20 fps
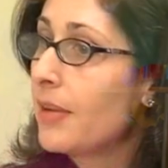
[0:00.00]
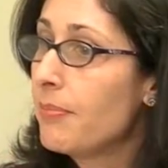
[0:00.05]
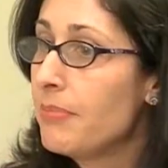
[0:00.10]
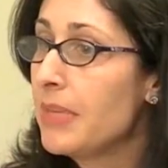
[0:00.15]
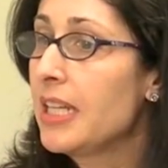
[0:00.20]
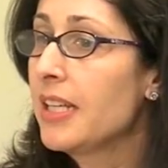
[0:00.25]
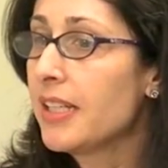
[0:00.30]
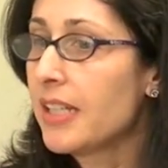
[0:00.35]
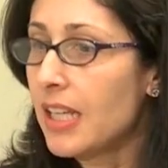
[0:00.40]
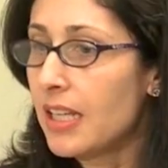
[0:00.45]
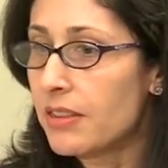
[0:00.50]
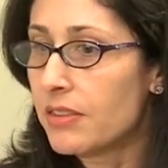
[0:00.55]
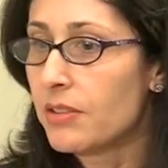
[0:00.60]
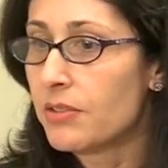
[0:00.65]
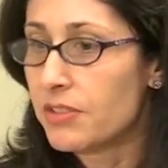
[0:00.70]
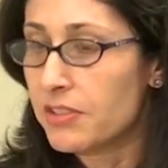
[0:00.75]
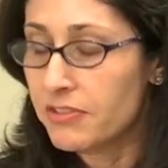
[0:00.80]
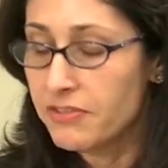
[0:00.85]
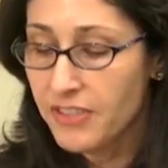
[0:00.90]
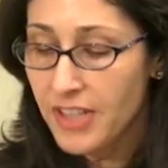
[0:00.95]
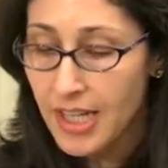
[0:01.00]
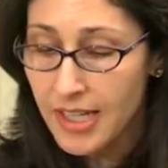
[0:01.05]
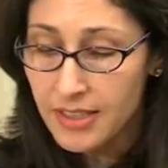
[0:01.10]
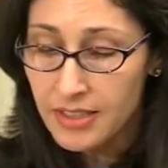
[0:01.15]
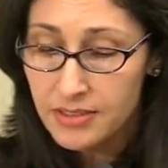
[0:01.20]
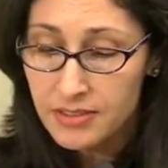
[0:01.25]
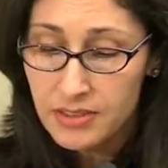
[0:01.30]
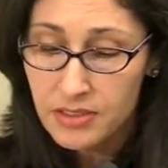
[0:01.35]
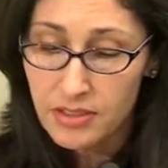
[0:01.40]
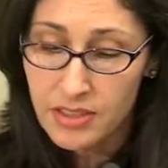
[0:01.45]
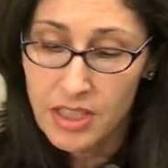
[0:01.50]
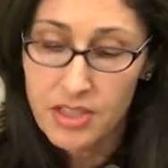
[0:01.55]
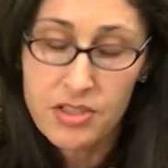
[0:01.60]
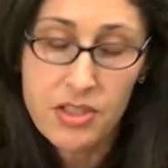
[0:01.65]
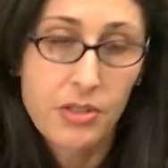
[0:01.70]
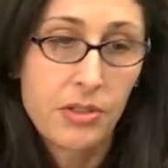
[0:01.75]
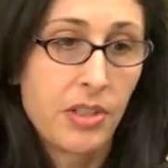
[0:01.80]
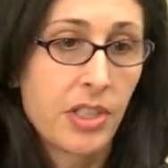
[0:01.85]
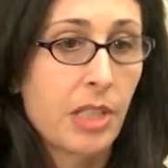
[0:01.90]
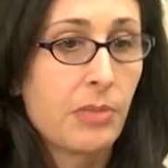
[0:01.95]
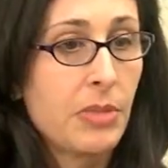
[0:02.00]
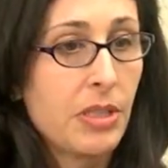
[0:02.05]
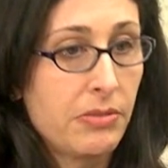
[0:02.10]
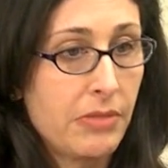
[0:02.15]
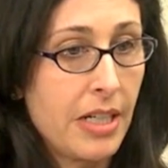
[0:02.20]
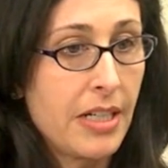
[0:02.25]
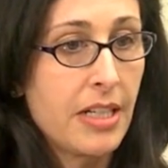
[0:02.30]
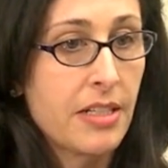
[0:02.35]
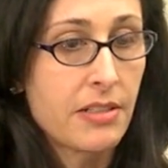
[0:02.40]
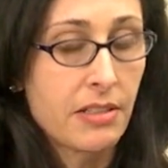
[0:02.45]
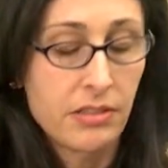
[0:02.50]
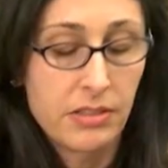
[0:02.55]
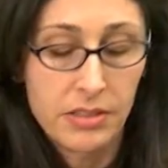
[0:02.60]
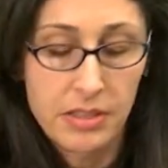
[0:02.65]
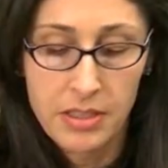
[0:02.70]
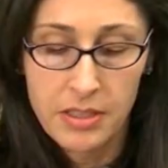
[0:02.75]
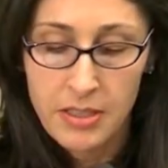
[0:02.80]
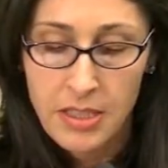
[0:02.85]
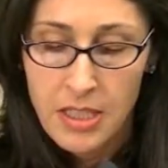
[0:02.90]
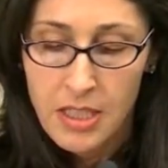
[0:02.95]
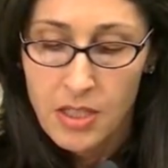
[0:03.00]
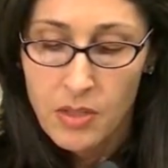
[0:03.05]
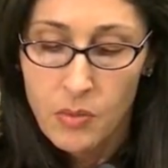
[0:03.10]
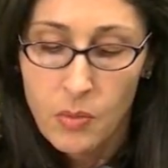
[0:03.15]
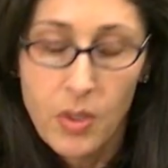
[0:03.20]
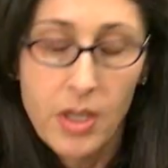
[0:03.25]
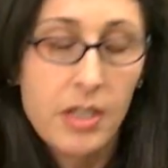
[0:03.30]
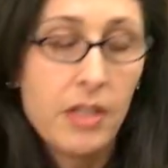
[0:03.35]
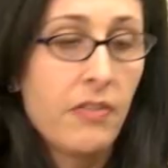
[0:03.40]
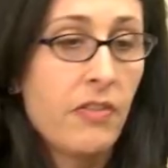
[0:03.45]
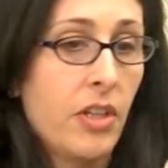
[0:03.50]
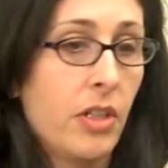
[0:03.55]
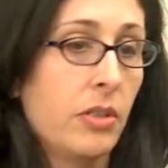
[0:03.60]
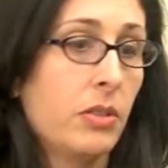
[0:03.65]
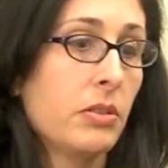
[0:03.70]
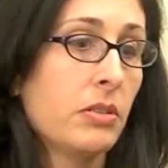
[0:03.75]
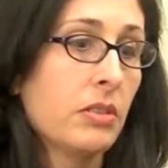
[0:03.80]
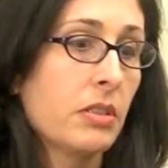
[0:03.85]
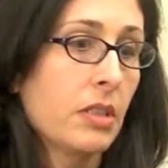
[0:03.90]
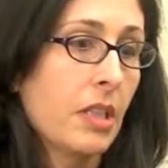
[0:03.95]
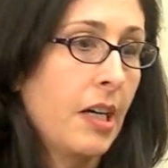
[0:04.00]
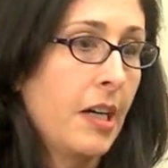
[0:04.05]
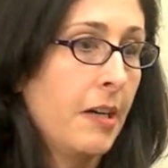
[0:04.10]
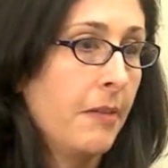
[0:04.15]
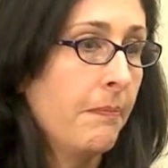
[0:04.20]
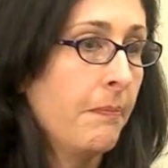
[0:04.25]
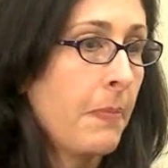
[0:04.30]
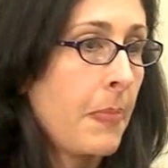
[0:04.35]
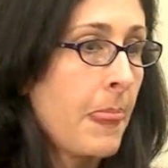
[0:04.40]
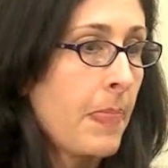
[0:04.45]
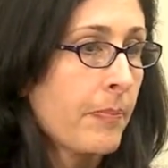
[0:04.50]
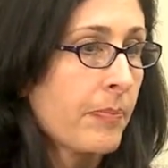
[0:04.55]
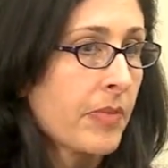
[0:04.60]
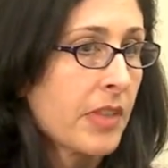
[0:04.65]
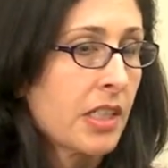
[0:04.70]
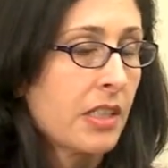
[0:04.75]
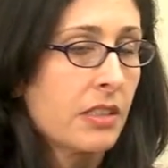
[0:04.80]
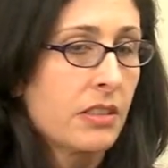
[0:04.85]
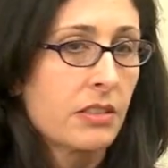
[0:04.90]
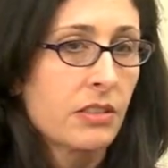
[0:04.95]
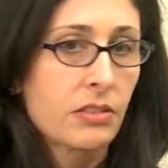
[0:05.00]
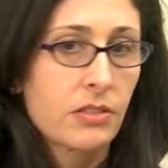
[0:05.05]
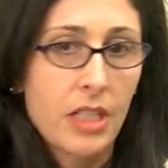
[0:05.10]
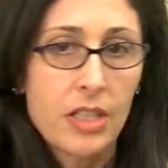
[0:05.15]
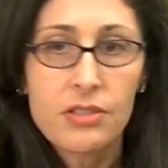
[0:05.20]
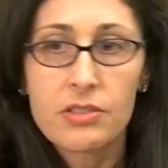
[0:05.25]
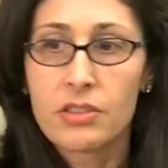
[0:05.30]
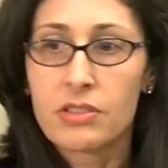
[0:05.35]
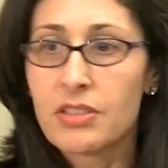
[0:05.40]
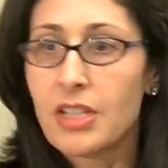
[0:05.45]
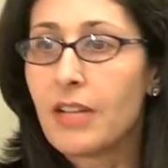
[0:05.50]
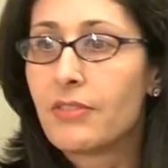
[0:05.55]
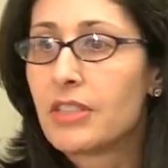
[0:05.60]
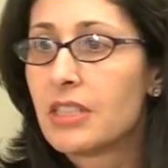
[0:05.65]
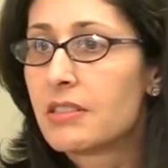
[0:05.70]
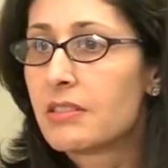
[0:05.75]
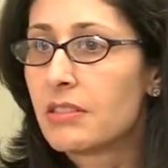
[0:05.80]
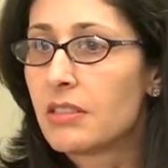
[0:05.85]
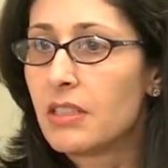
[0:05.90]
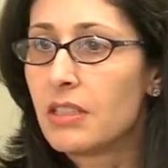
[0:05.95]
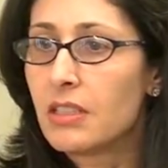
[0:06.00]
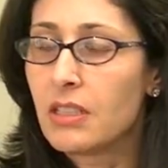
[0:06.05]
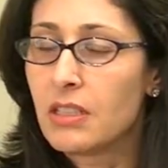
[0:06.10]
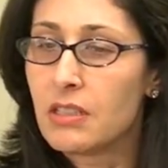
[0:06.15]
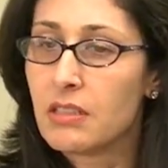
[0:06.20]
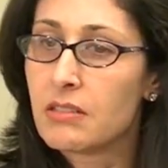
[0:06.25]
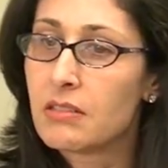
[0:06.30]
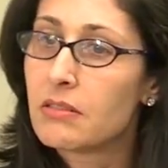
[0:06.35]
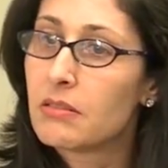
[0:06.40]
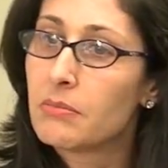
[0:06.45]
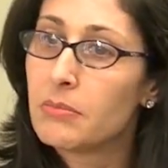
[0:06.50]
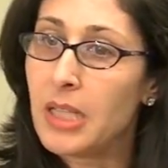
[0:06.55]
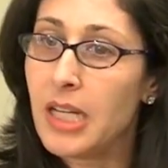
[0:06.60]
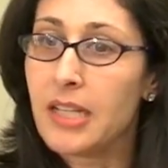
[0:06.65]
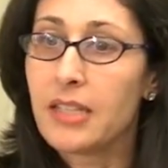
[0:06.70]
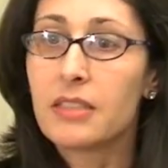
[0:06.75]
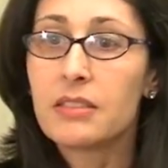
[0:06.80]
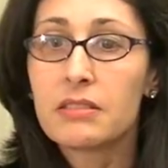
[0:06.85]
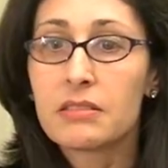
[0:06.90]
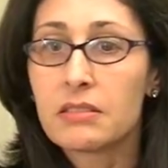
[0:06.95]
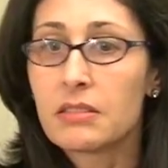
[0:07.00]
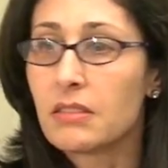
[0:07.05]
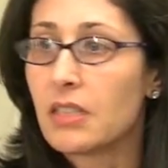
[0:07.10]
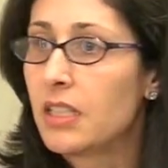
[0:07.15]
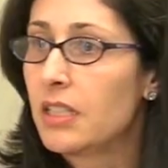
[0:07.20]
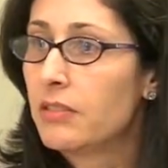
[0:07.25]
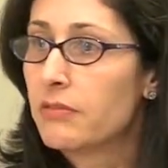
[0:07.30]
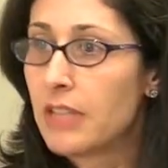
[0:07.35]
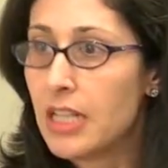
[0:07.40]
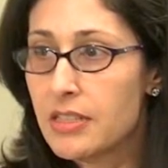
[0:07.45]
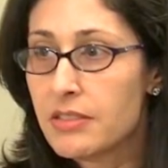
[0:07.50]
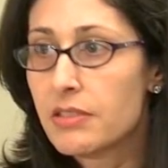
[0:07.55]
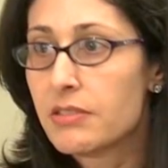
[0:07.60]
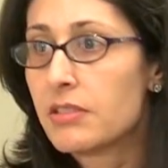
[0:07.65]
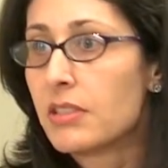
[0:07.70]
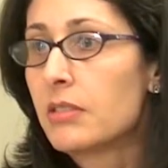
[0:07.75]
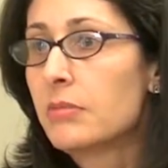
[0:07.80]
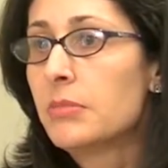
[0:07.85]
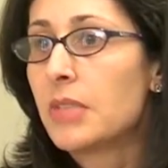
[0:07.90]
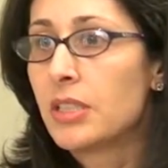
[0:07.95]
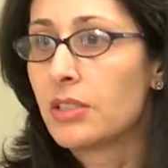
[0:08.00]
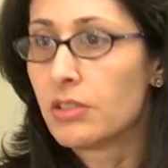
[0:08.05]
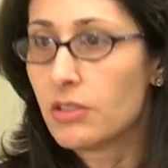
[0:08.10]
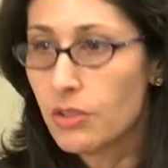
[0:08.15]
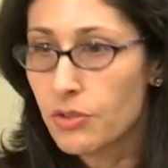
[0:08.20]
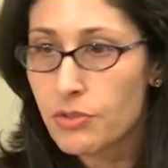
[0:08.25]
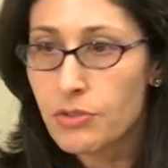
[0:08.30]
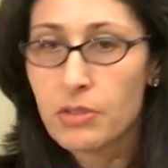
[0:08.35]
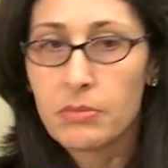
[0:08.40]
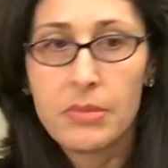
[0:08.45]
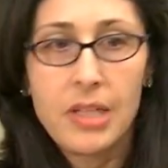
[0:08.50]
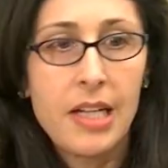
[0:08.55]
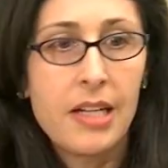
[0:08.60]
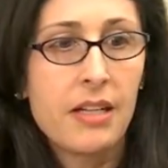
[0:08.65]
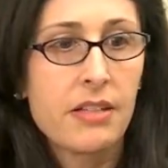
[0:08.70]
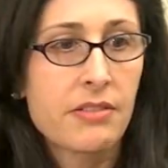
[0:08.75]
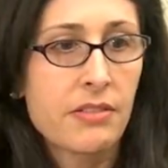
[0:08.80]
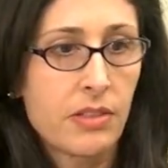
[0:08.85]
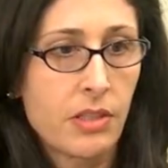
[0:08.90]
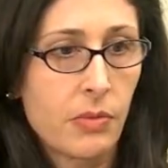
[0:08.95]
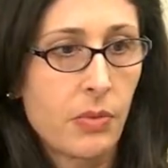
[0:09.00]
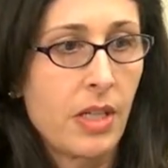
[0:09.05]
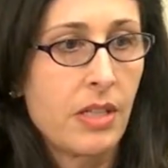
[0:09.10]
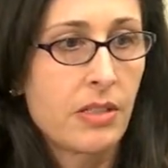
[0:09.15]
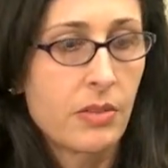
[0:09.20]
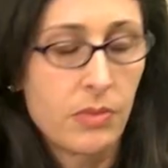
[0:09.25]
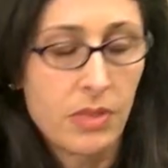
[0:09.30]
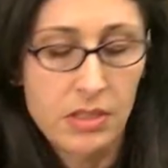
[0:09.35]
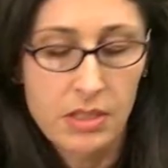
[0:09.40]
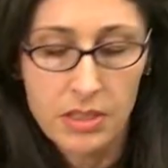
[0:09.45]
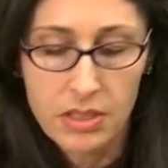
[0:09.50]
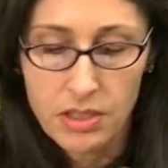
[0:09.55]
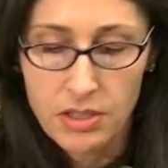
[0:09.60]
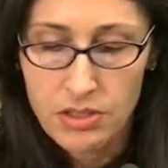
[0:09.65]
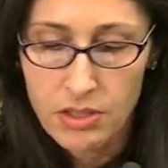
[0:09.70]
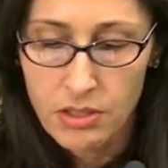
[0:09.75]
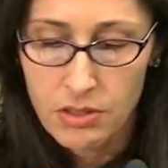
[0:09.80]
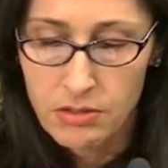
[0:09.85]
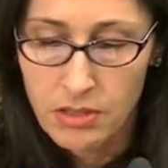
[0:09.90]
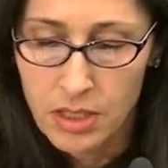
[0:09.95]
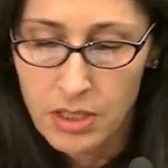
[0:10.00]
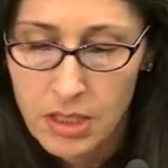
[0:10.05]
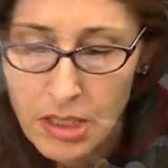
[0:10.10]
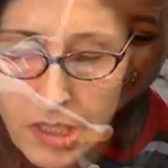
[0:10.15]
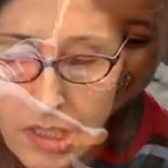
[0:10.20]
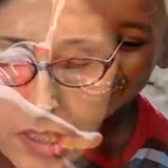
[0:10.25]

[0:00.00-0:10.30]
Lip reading: to mitigate those effects so that children can be ready to learn. One of those stressors, obviously, is bias and racism and cultural bias and the ways that we look at children.